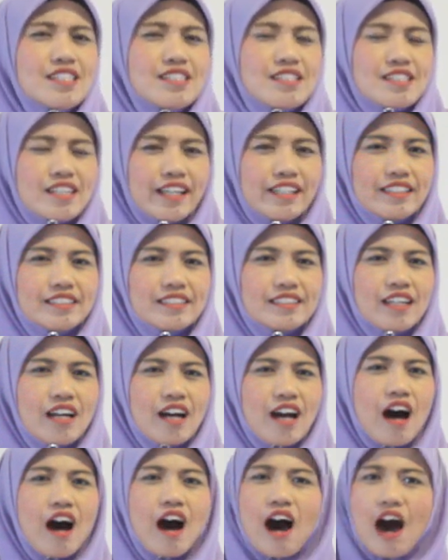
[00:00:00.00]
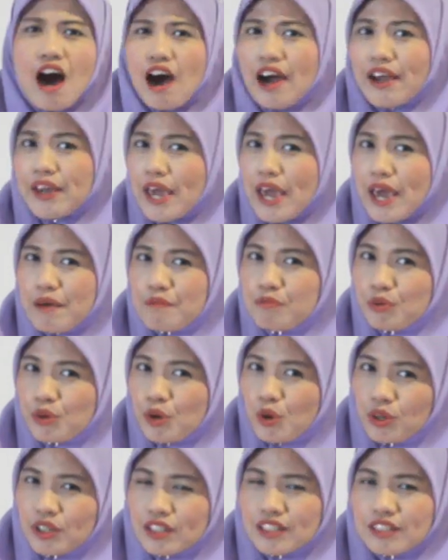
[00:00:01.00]
says, I am
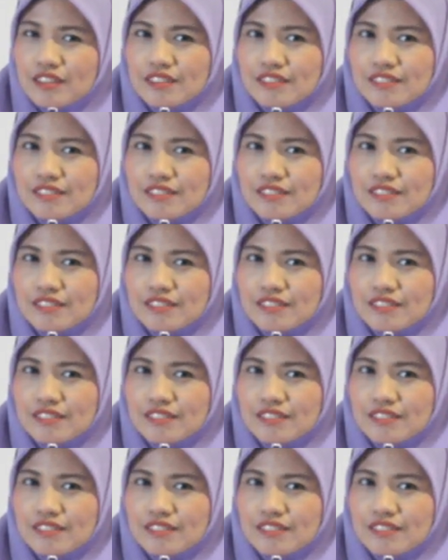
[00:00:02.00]
broke?